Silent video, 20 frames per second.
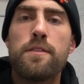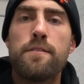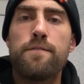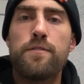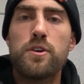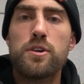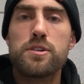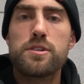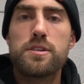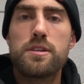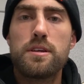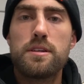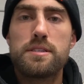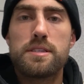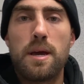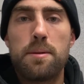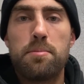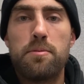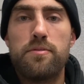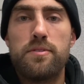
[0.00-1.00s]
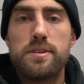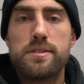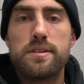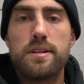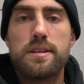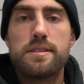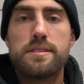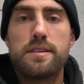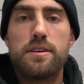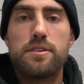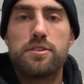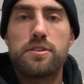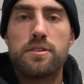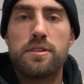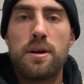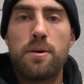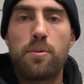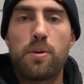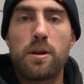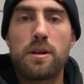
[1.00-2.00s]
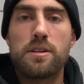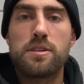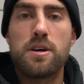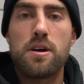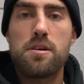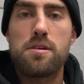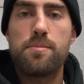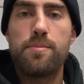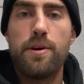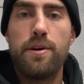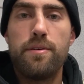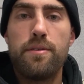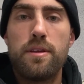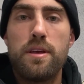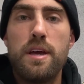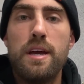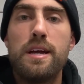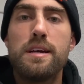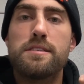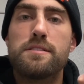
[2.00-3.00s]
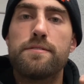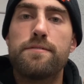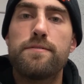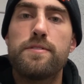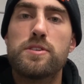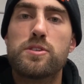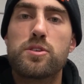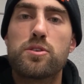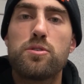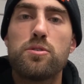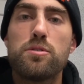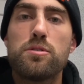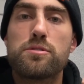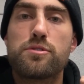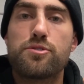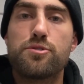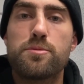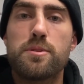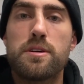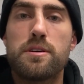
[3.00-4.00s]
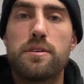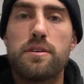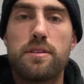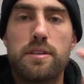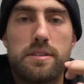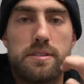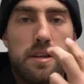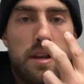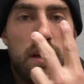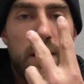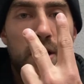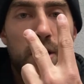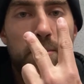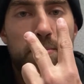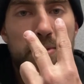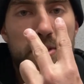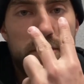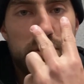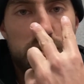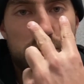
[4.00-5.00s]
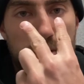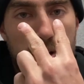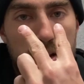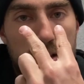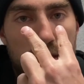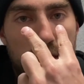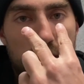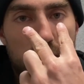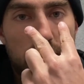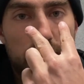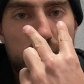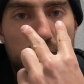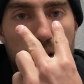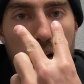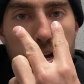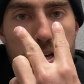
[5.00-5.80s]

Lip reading: The first type of visualization that we're going to talk about is a physical drill that's going to help the strength of your